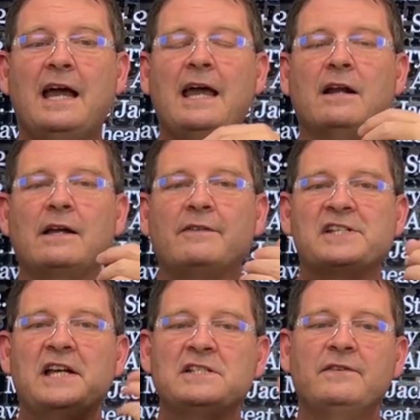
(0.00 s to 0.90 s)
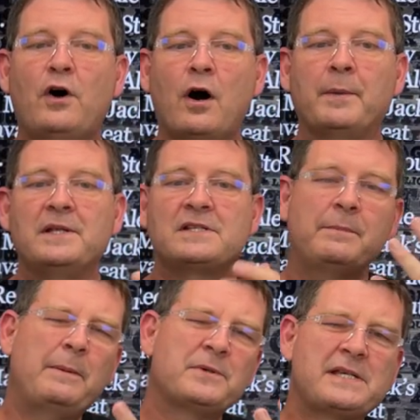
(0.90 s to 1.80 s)
It'll give us hints of almond. Some
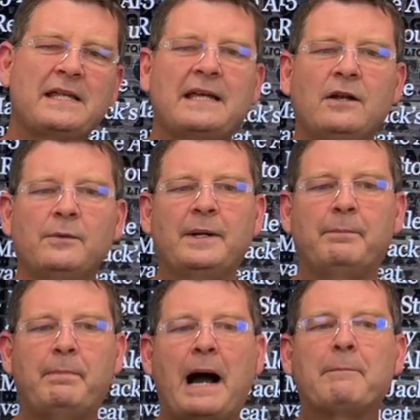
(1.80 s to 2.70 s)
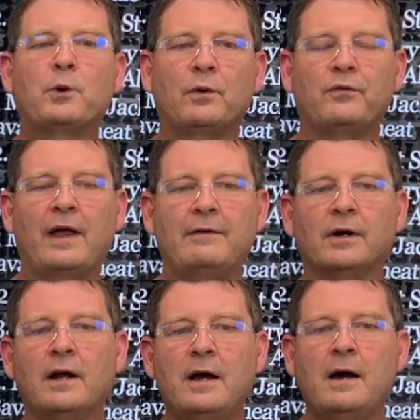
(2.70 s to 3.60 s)
people say they get a little bit of popcorn
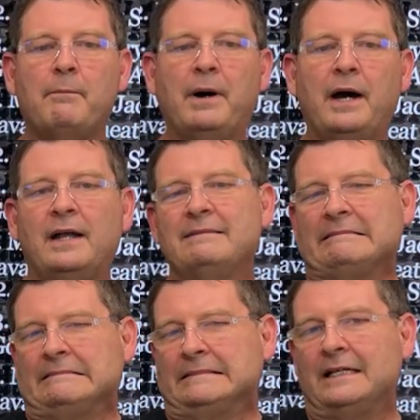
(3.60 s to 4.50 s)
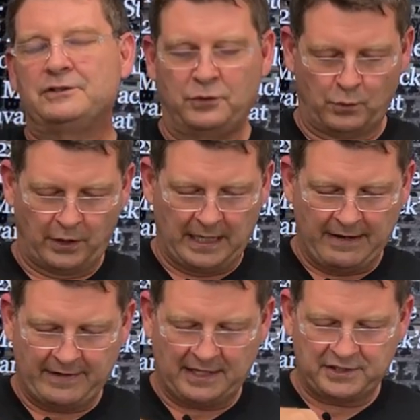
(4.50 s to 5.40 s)
flavor, but I'm not too worried. I
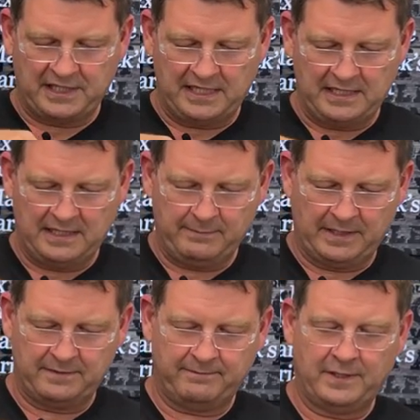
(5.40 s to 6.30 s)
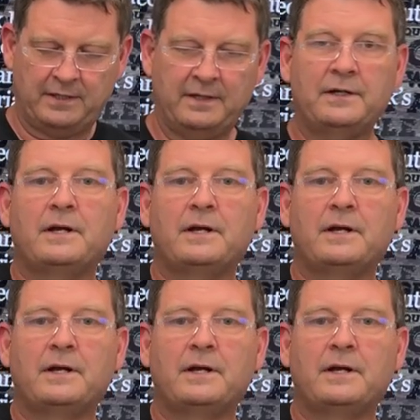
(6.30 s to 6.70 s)
haven't actually eaten any, but you know, here